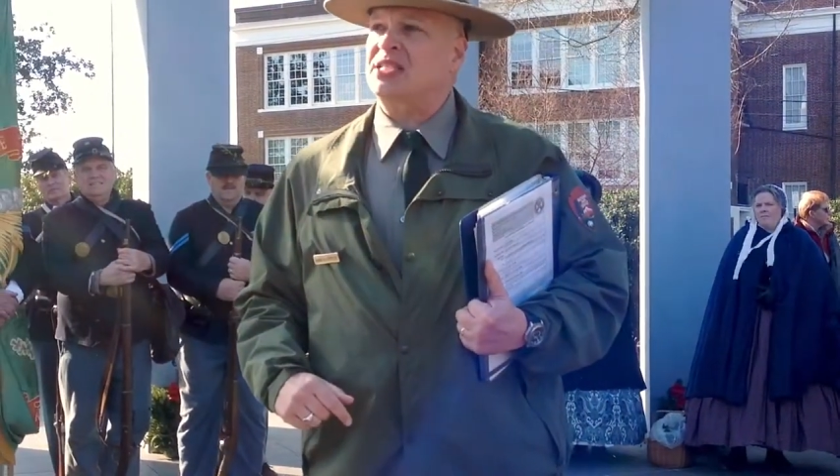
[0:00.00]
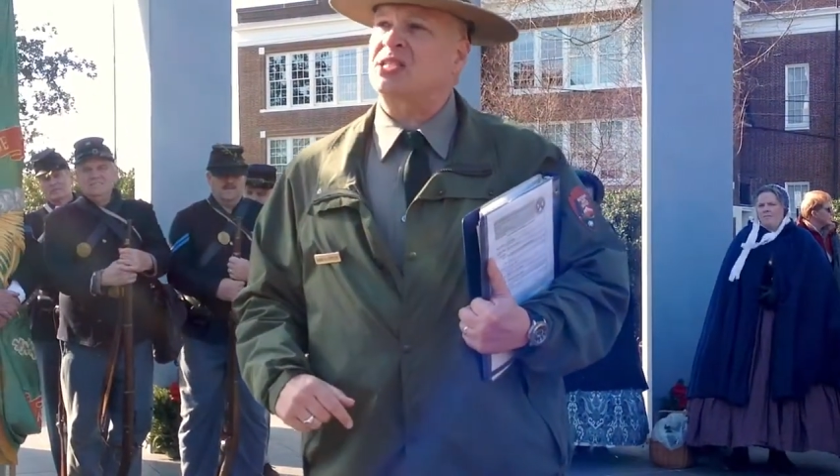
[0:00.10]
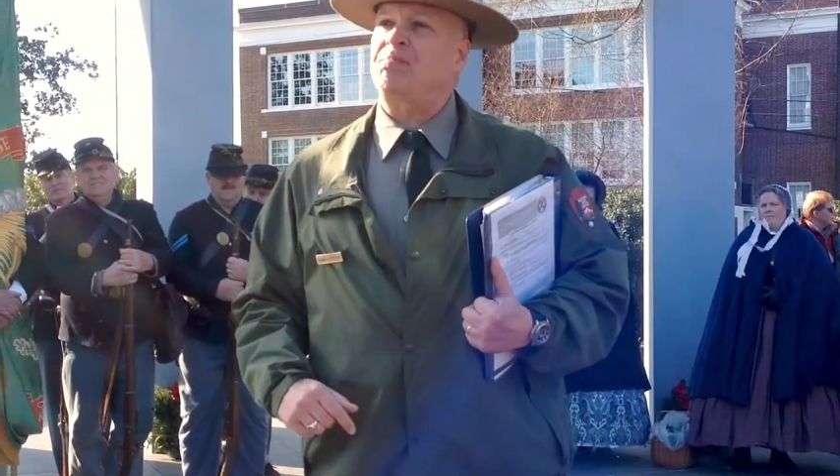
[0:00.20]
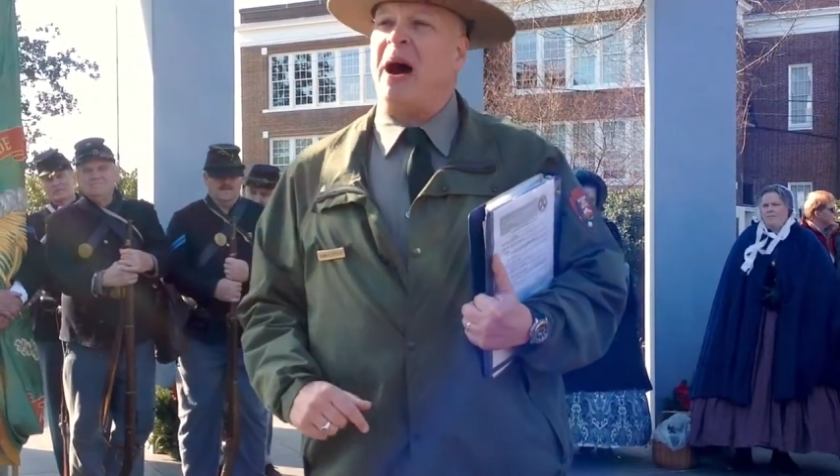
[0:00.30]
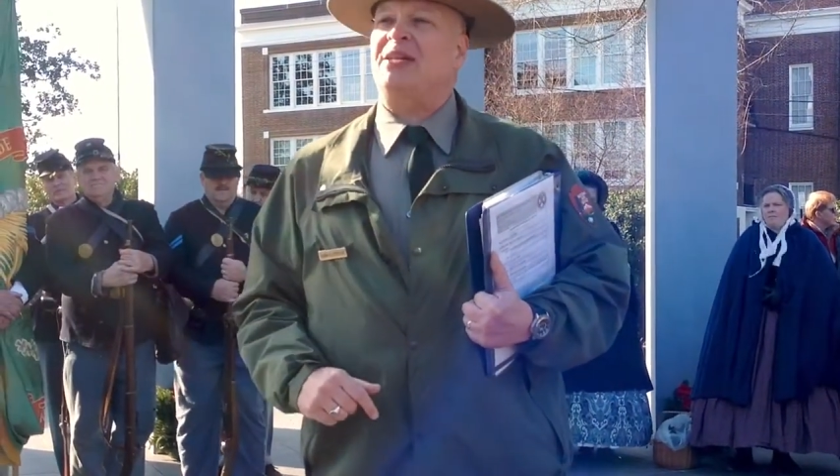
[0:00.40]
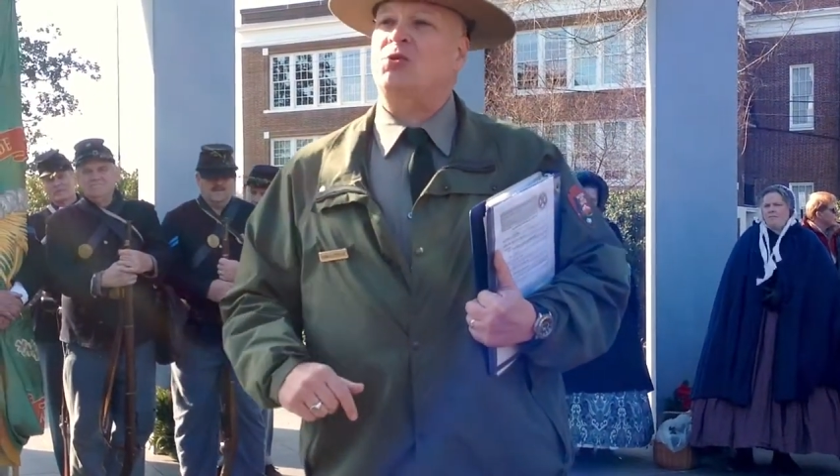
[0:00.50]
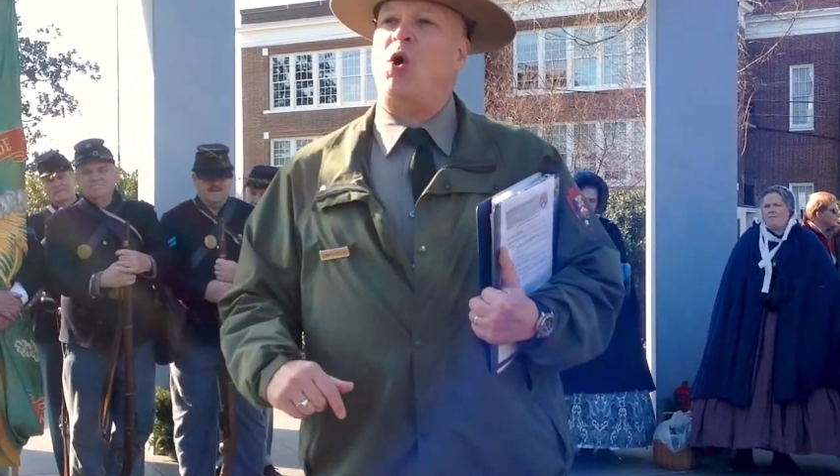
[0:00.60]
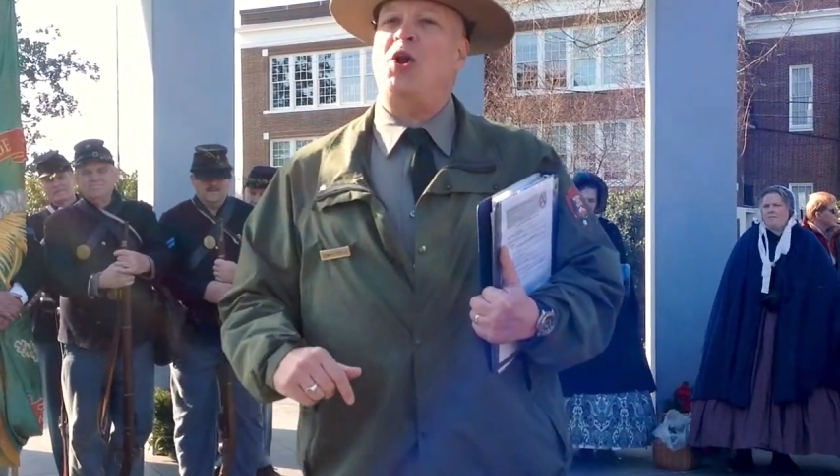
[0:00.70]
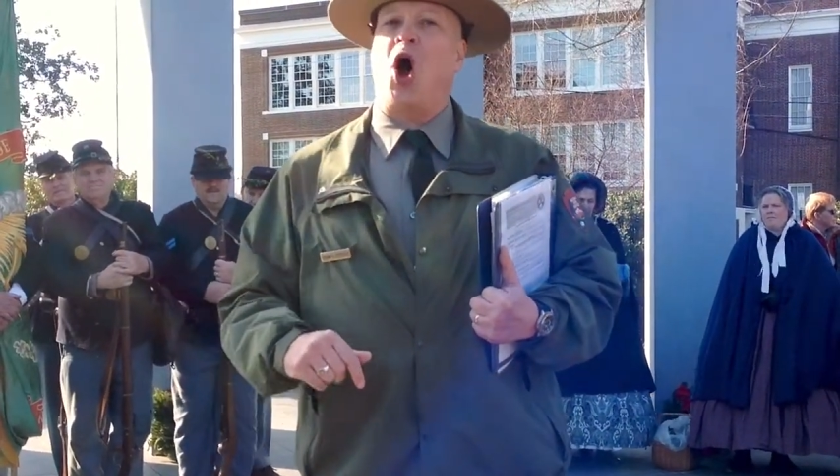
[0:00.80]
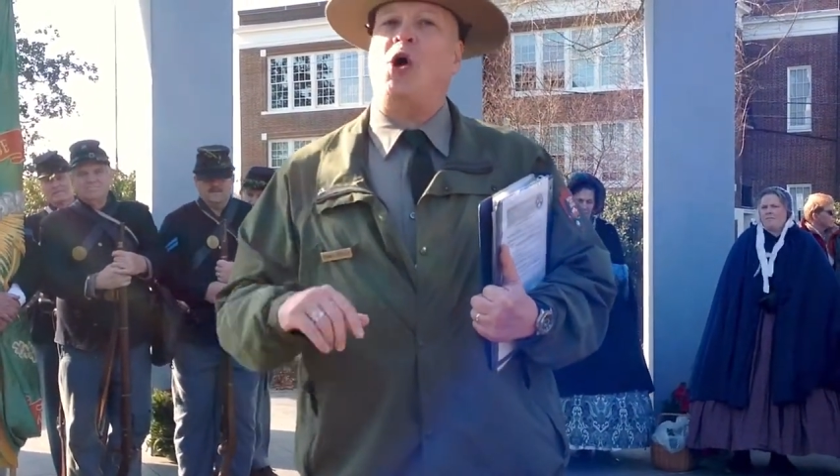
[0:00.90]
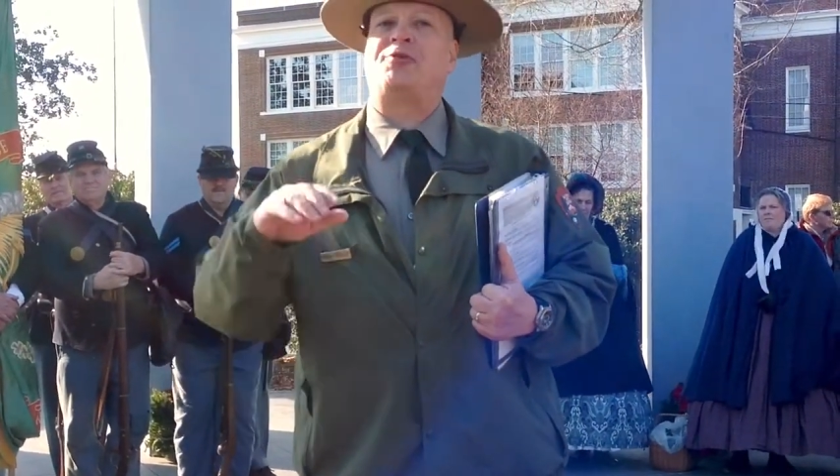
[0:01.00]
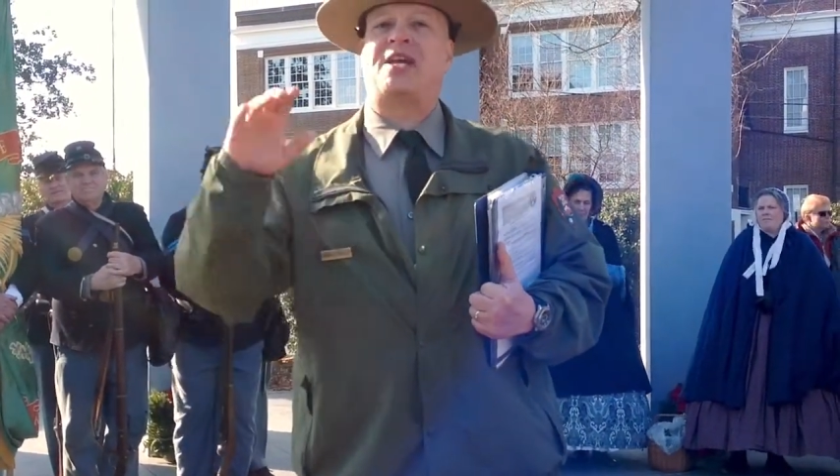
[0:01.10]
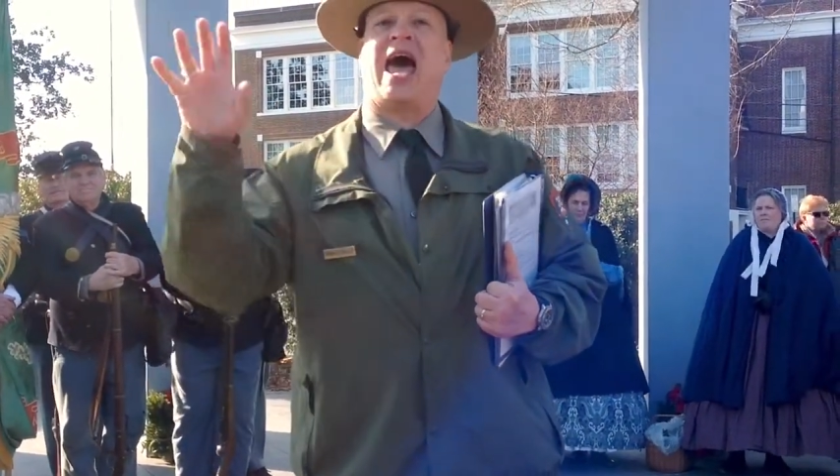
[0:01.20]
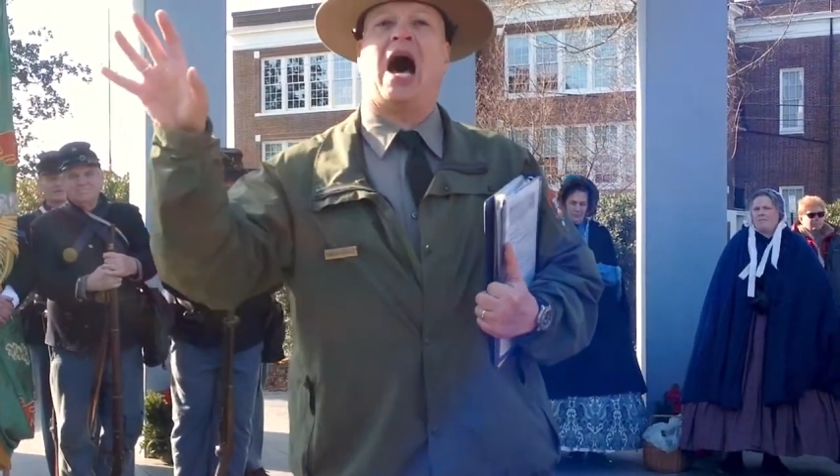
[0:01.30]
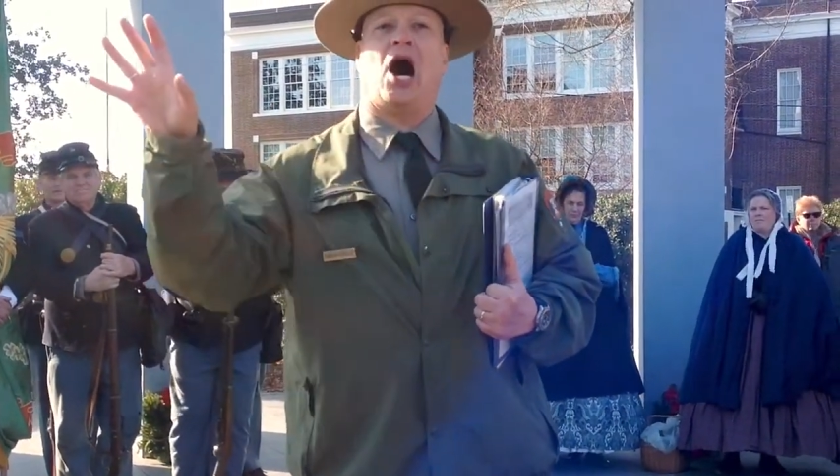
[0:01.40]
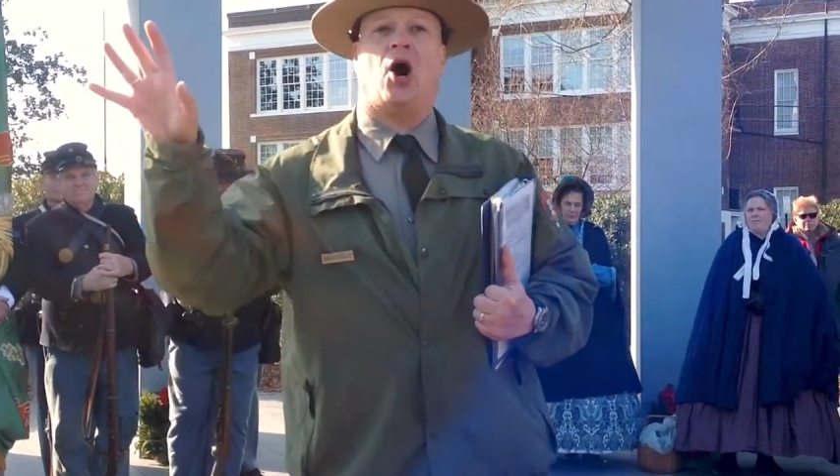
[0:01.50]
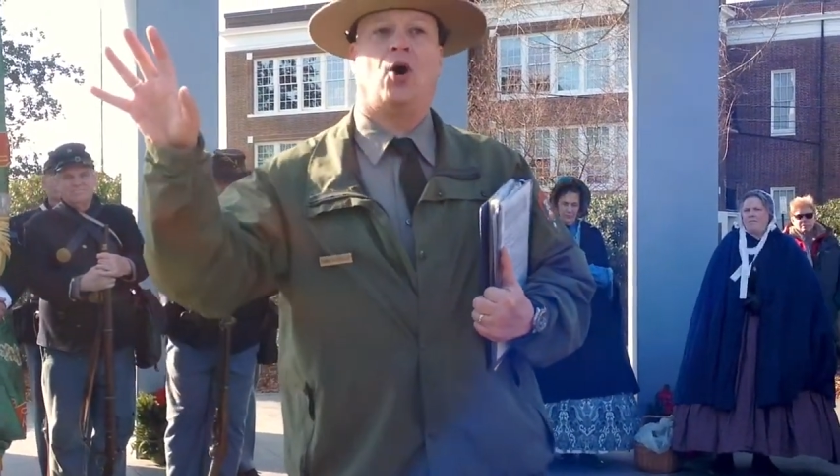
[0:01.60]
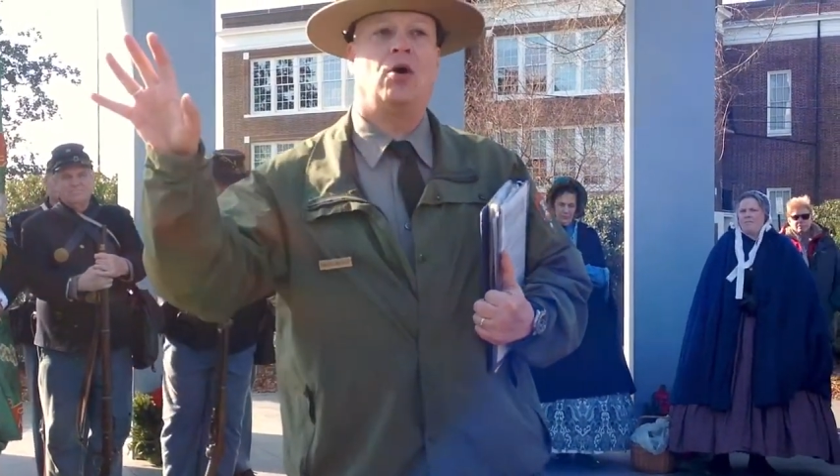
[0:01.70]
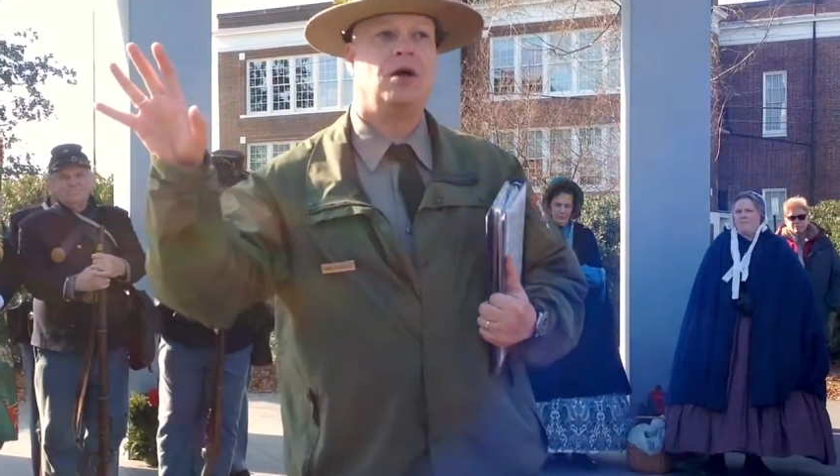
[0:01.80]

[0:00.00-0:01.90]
Spotswood Hotel,